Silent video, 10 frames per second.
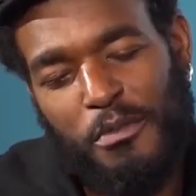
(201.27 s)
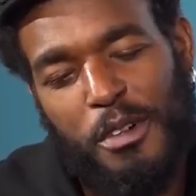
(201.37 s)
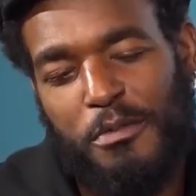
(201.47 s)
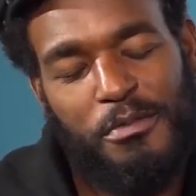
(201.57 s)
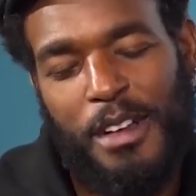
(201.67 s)

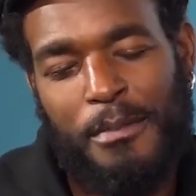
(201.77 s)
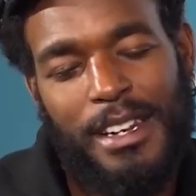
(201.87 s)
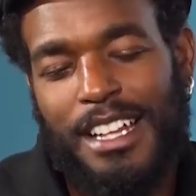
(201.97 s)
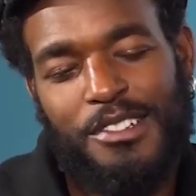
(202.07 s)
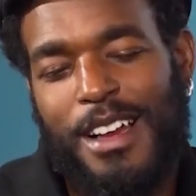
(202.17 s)
what, I
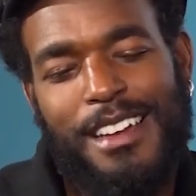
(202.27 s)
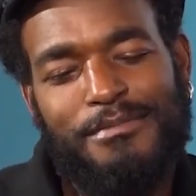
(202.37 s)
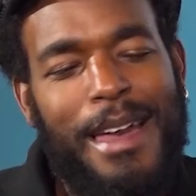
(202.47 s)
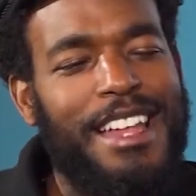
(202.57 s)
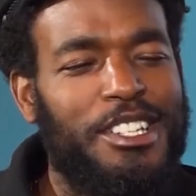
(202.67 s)
mean, I tried
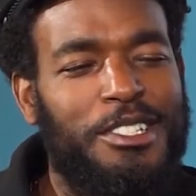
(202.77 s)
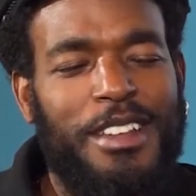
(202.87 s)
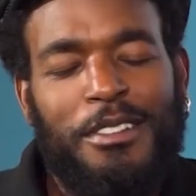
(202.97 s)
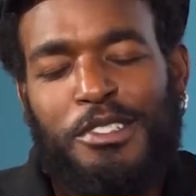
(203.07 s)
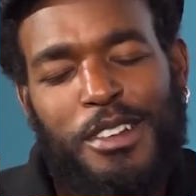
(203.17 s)
magic.
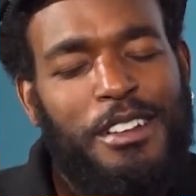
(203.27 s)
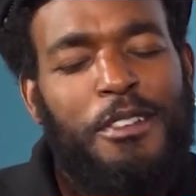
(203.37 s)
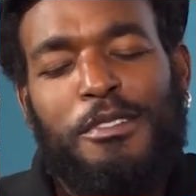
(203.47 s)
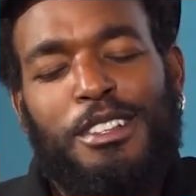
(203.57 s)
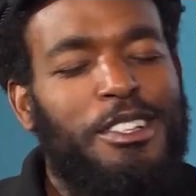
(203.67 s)
I was trying. I
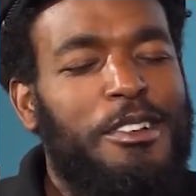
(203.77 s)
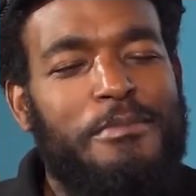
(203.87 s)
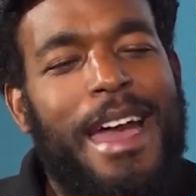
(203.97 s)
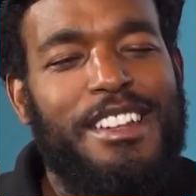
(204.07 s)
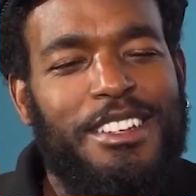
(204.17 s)
wanted to learn
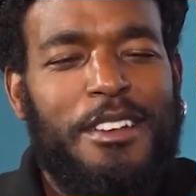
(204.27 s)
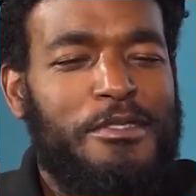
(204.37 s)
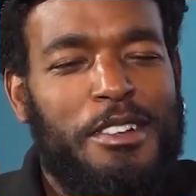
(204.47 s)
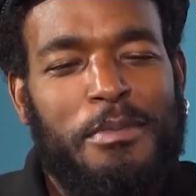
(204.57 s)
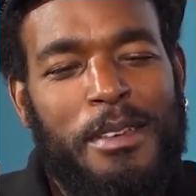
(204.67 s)
magic. I
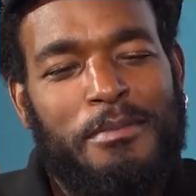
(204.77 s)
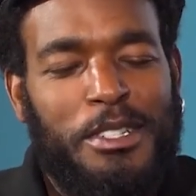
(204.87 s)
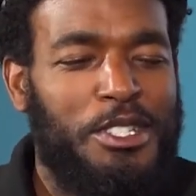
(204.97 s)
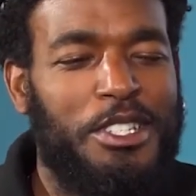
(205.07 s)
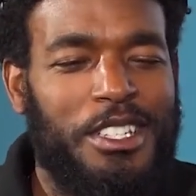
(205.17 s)
wanted to be a
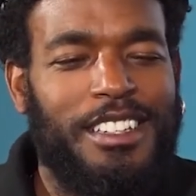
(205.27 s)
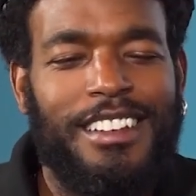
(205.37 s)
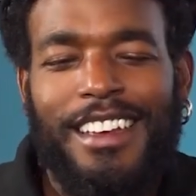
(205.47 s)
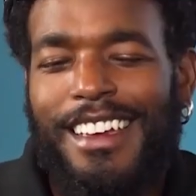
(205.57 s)
magician.